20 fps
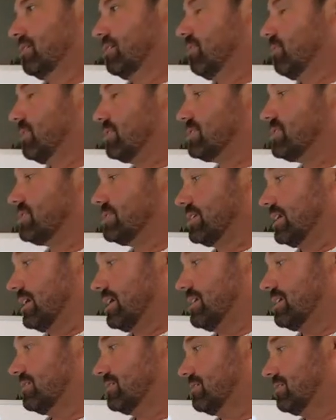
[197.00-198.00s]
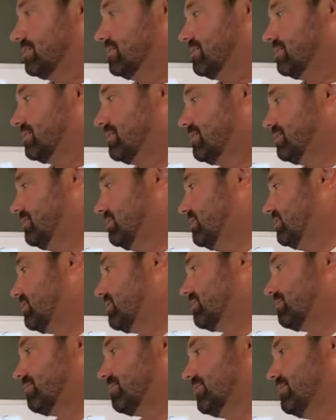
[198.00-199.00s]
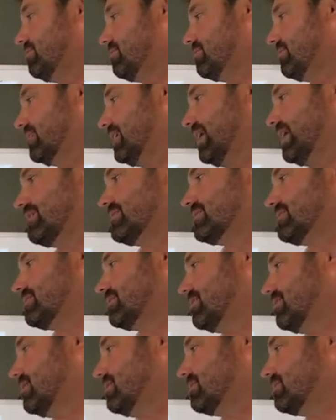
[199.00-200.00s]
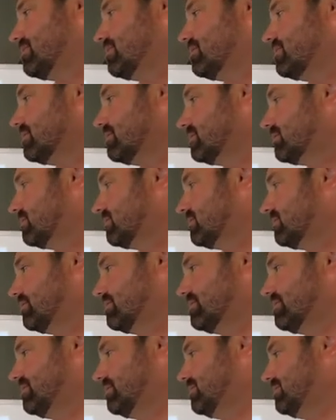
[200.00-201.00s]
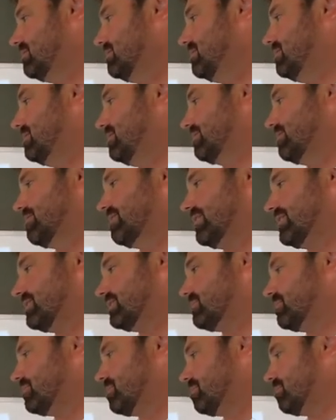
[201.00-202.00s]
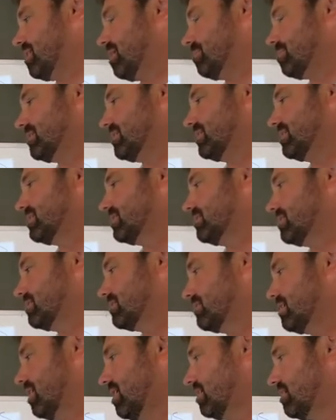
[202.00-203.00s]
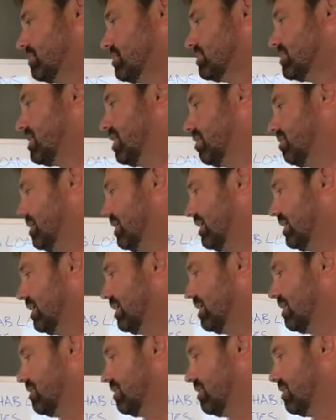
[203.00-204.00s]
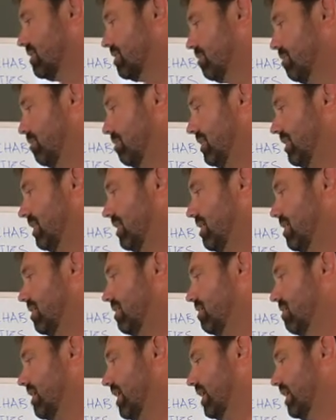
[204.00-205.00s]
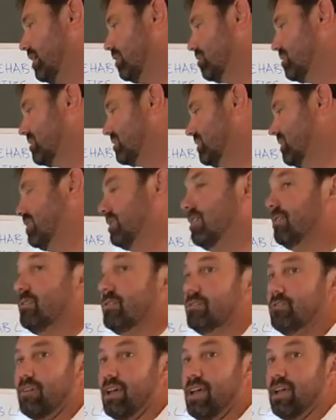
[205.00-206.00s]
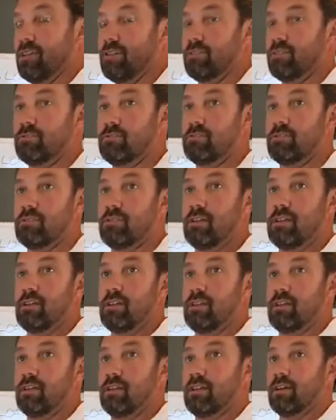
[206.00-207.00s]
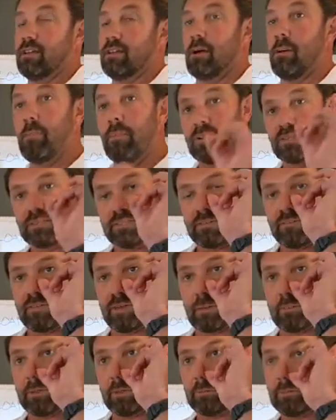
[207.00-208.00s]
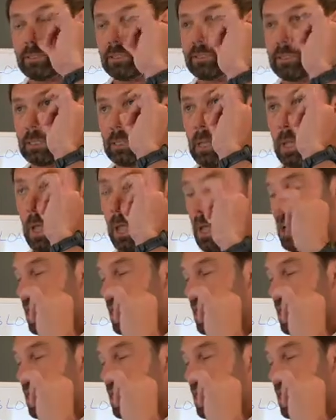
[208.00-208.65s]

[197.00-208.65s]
once you're done, you can refinance as soon as you're finished with the property, as long as you're coming in below 80% loan to value on a multifamily building.